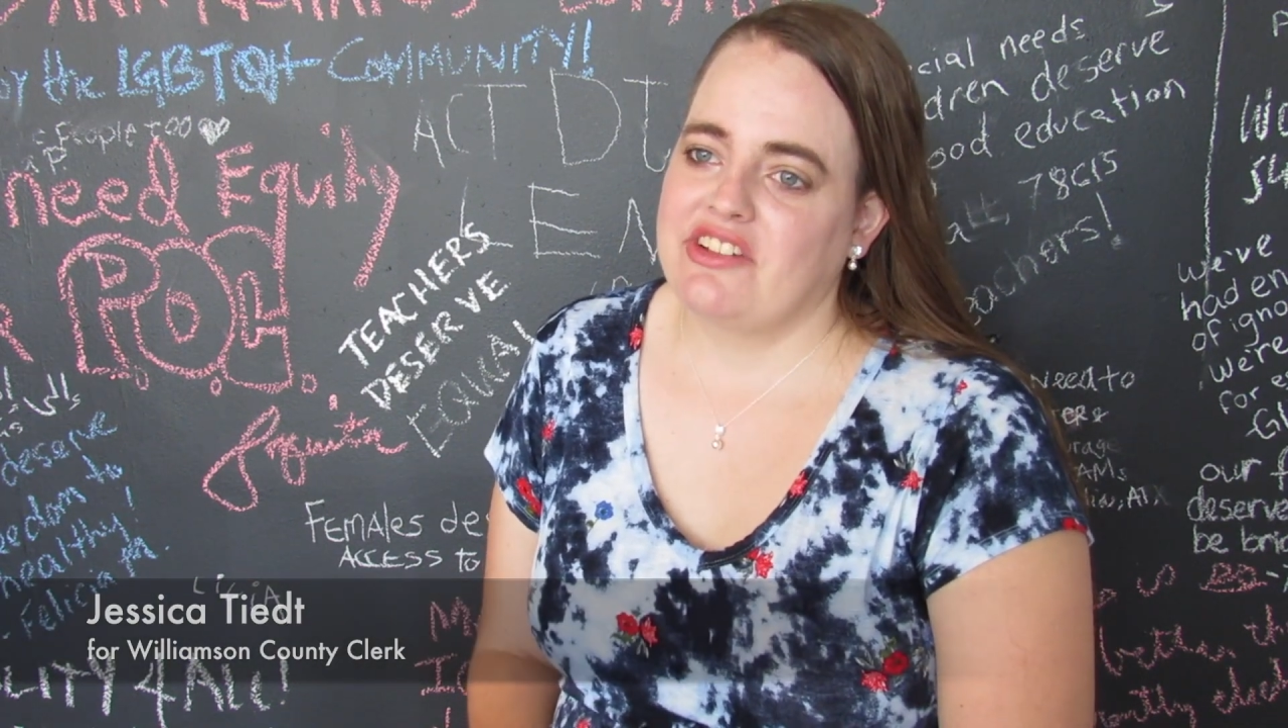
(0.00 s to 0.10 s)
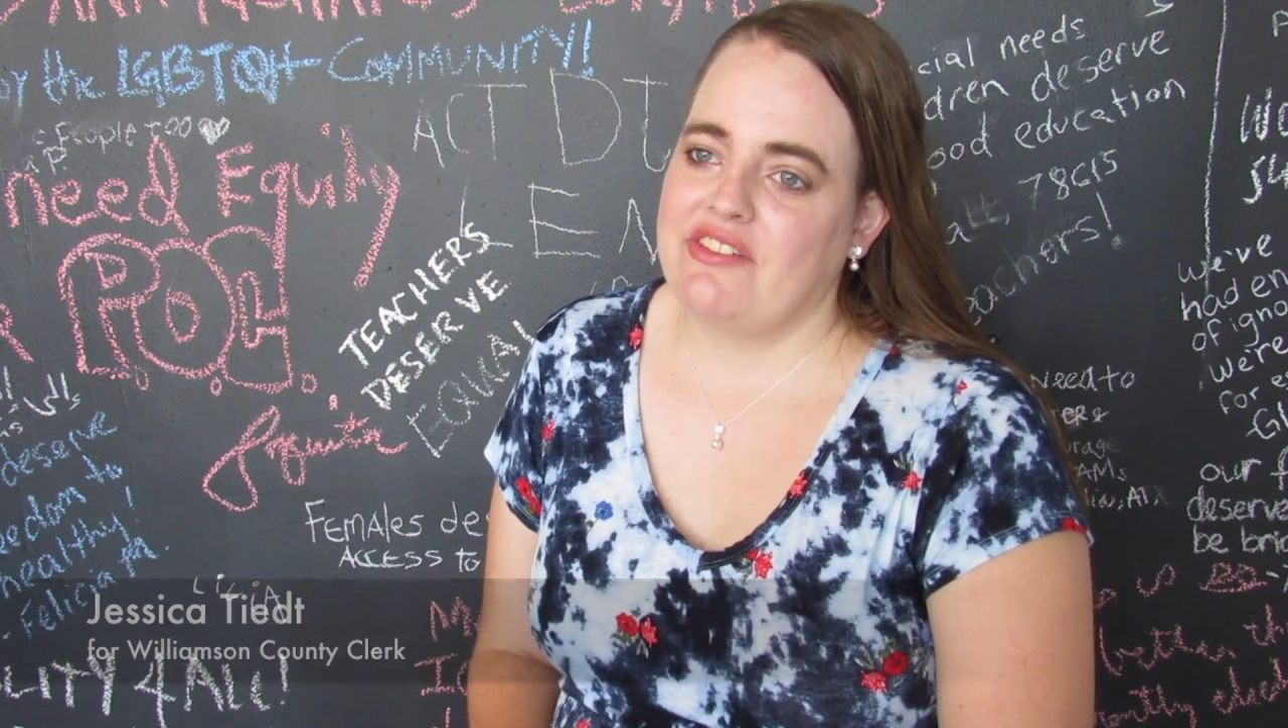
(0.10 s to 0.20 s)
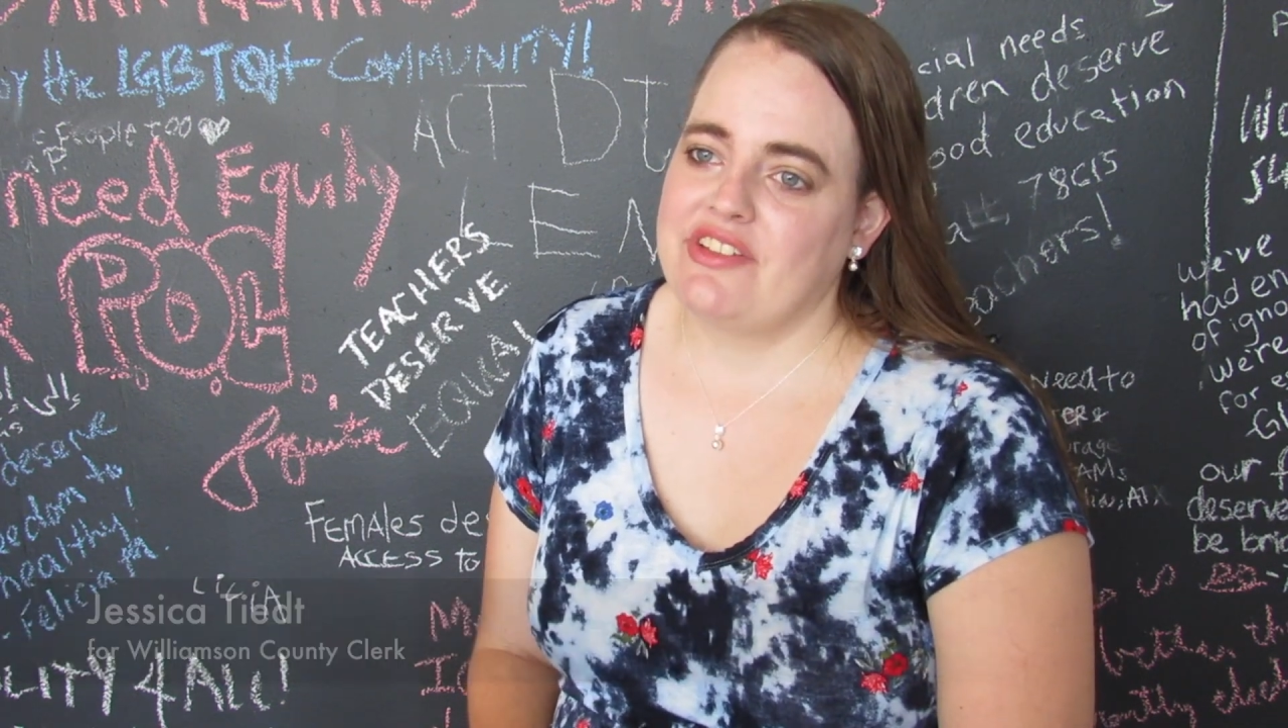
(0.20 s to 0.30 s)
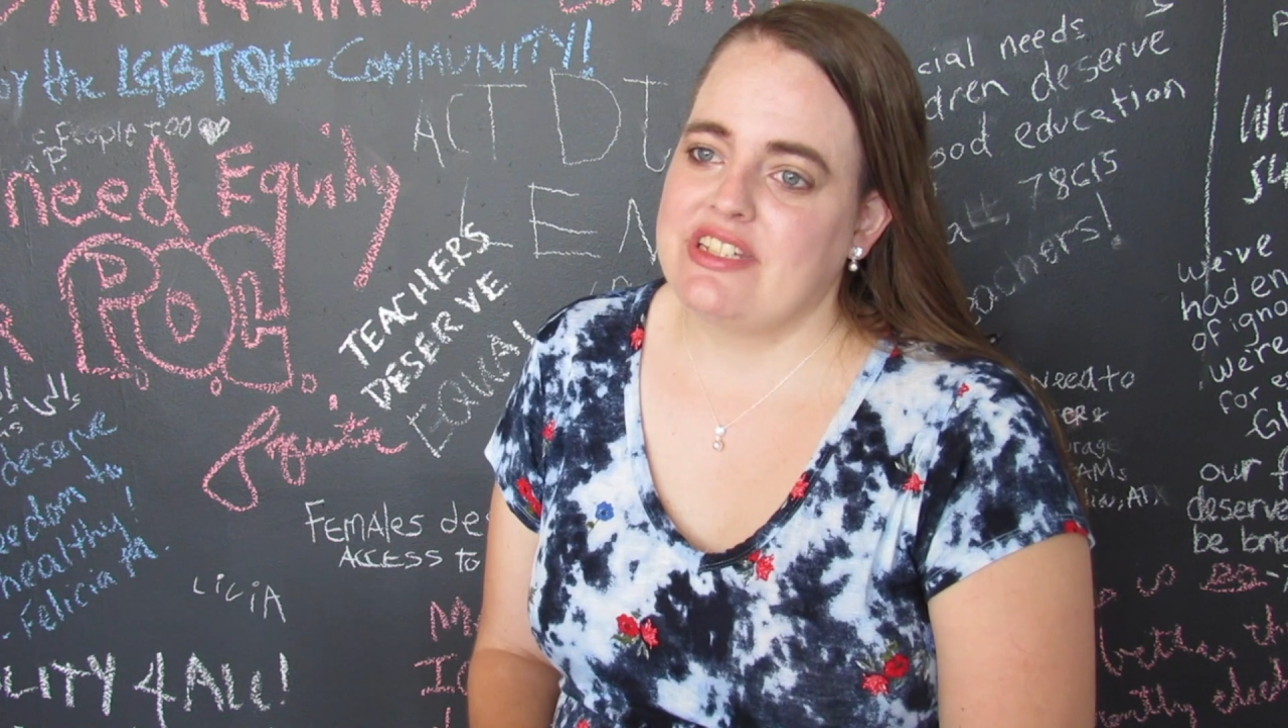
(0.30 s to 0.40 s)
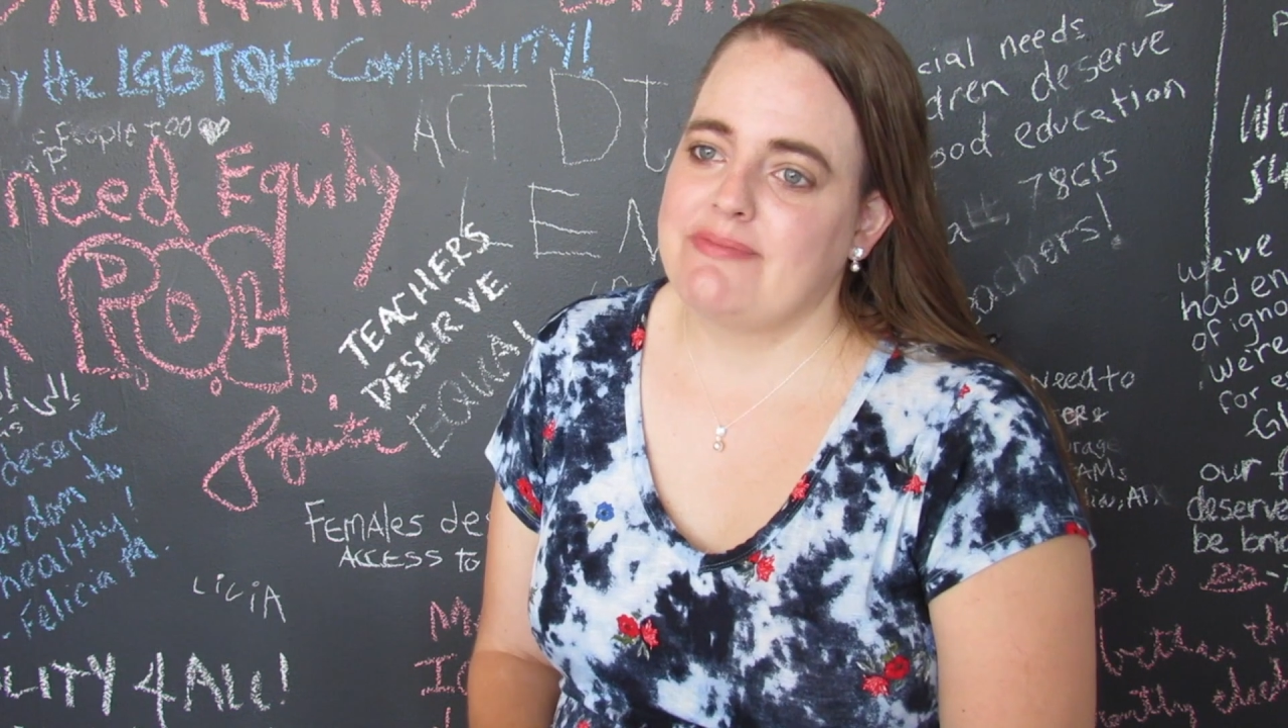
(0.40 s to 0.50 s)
Office